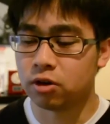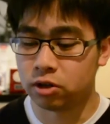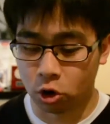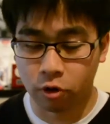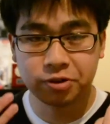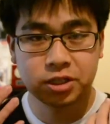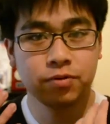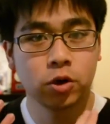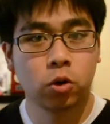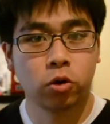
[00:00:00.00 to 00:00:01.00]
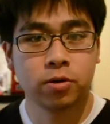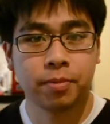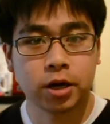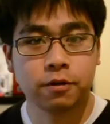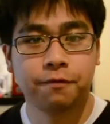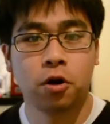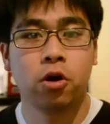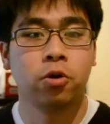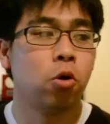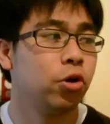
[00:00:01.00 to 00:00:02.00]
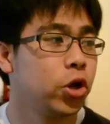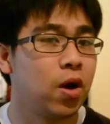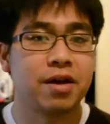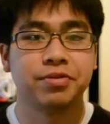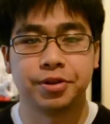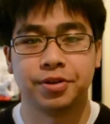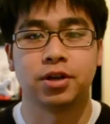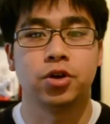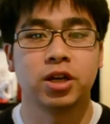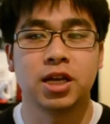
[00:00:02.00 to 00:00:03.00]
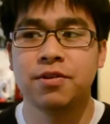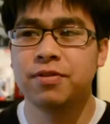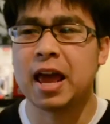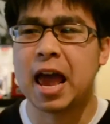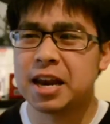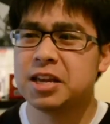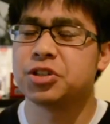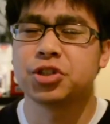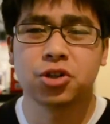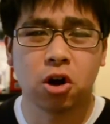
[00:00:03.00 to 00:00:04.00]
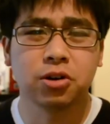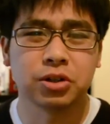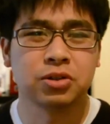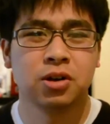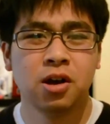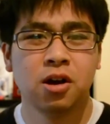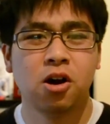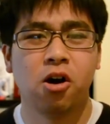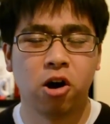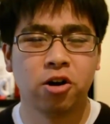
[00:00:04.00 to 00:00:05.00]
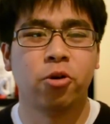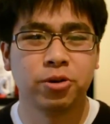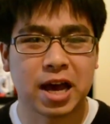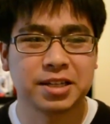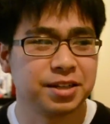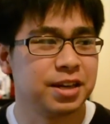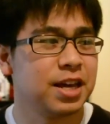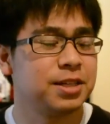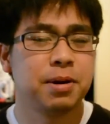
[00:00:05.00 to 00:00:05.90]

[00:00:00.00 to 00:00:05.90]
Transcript: You obviously record your microphone, audio, everything. You can even edit songs on Audacity. It's